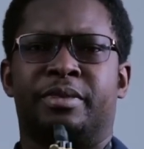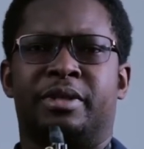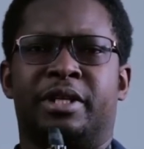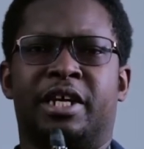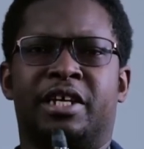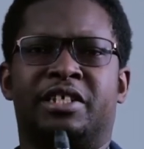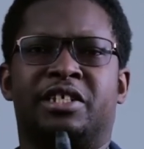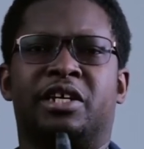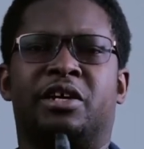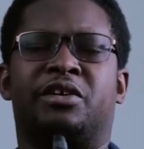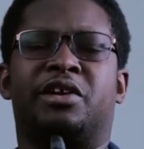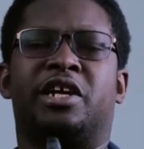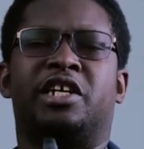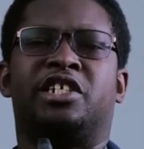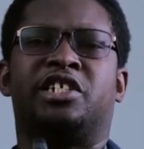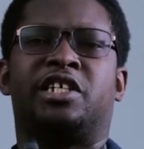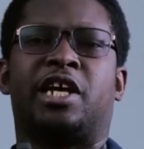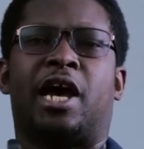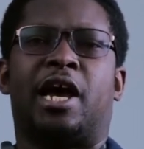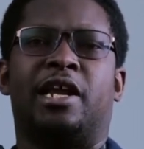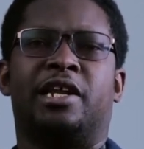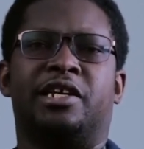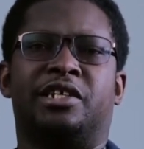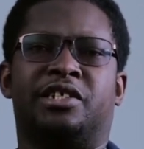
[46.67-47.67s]
there's a great
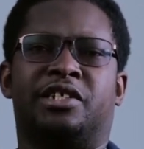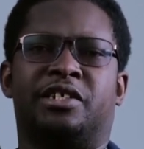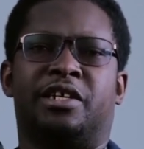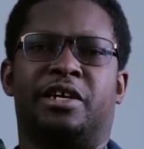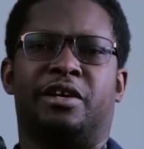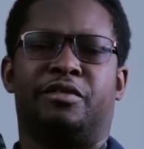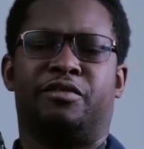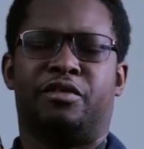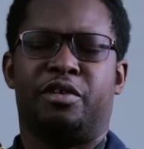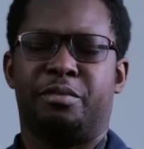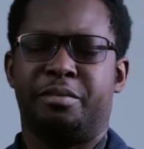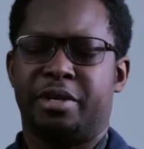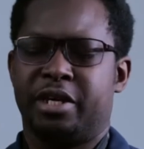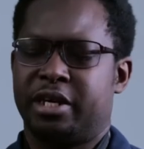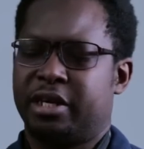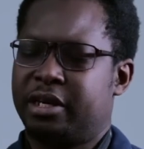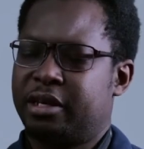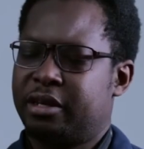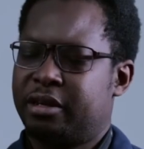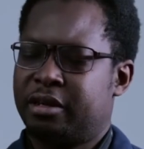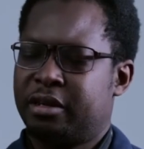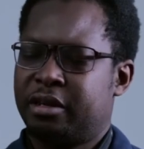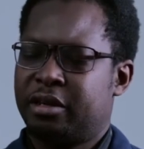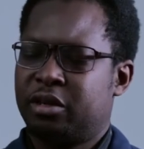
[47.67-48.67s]
challenge there for
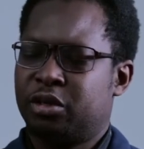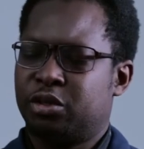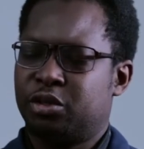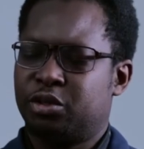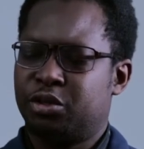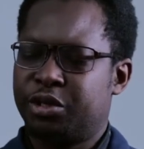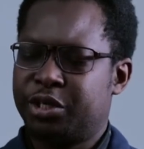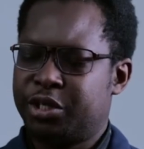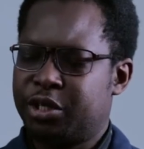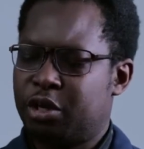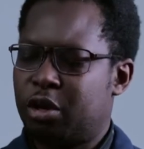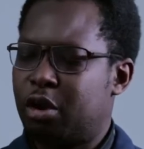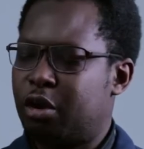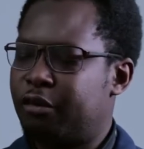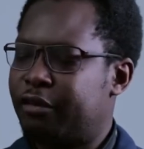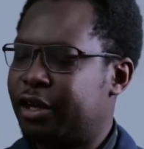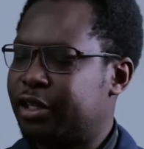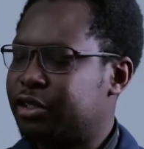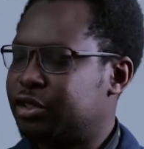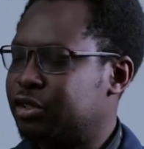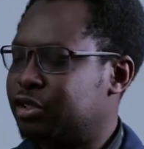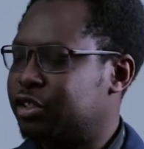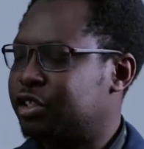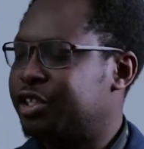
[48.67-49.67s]
me doing the
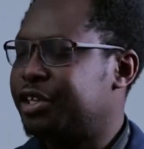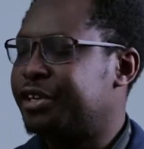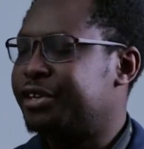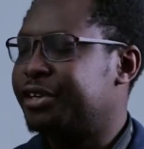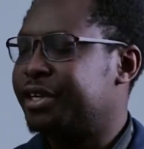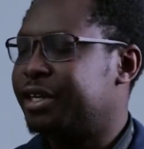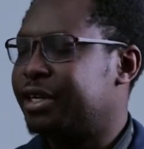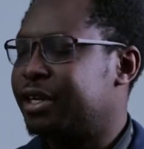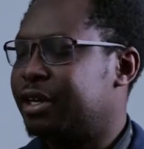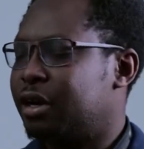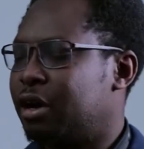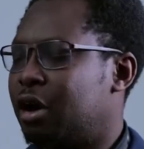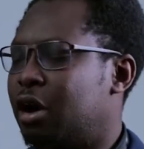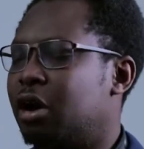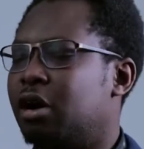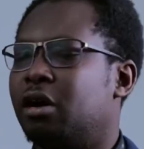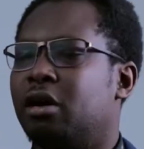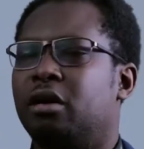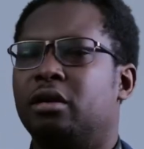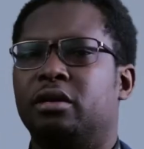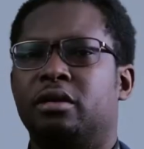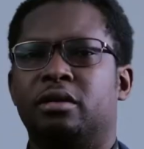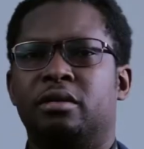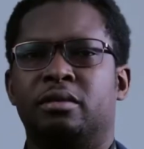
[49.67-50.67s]
overtone series
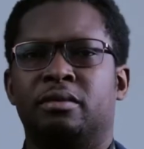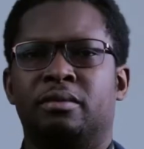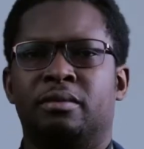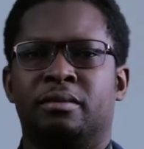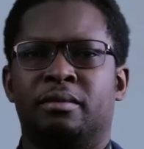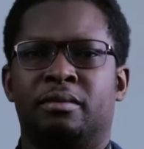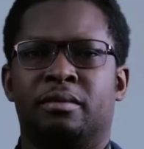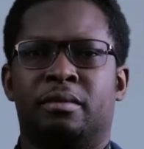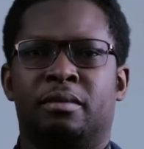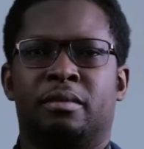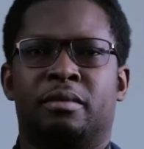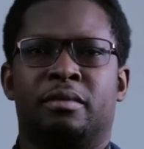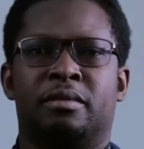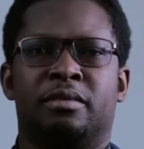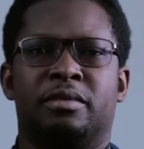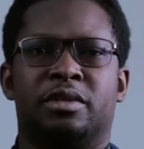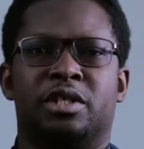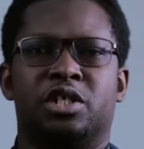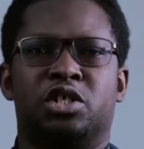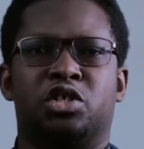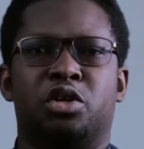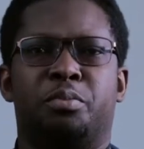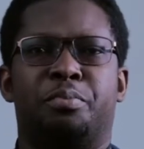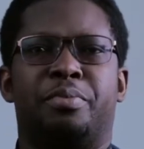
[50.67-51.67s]
on
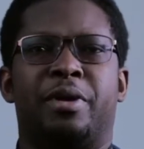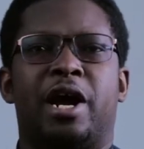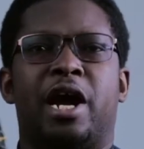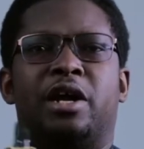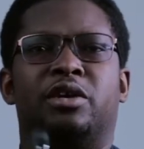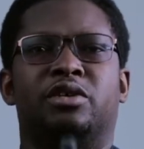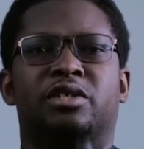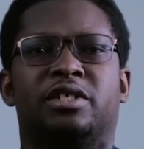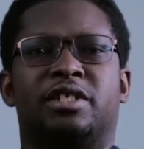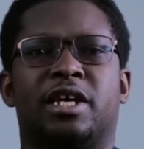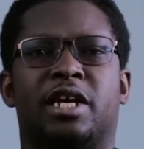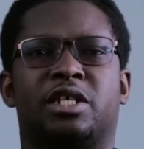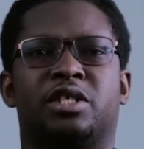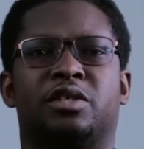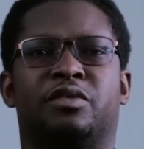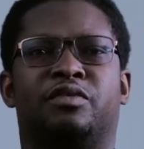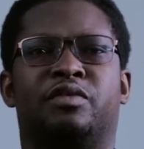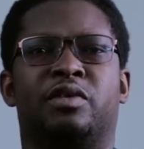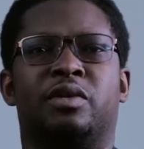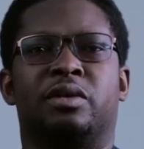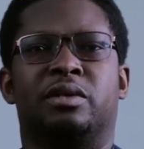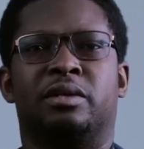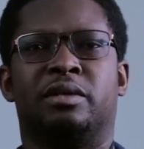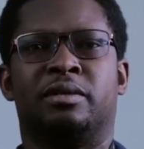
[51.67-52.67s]
the soprano
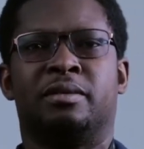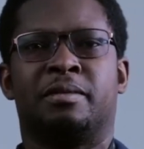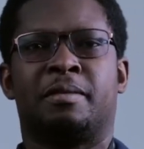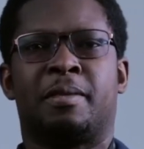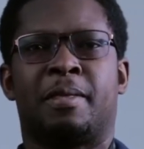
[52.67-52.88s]
saxophone